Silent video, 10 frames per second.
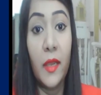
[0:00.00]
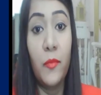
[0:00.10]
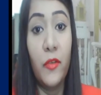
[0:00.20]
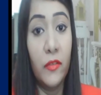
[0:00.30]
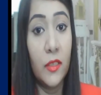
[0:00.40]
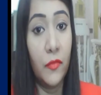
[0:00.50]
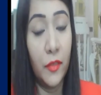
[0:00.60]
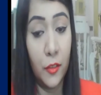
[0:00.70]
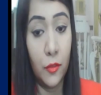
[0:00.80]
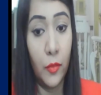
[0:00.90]
previous
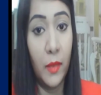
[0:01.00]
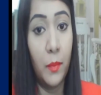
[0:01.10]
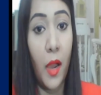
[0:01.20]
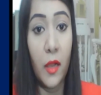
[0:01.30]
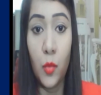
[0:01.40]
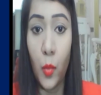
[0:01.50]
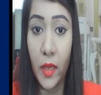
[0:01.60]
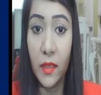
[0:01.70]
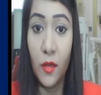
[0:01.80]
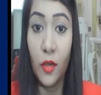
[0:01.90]
video in part
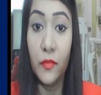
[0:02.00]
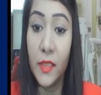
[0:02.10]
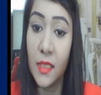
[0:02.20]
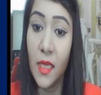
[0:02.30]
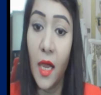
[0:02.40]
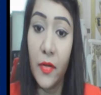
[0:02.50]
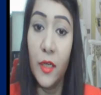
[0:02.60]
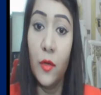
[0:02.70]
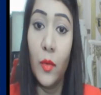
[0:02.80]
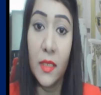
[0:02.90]
1 of this
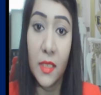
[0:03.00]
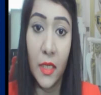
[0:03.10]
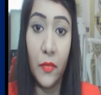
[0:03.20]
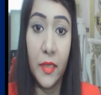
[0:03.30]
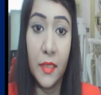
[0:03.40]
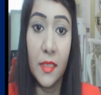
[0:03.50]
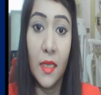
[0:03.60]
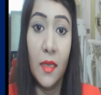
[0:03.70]
RNOR series,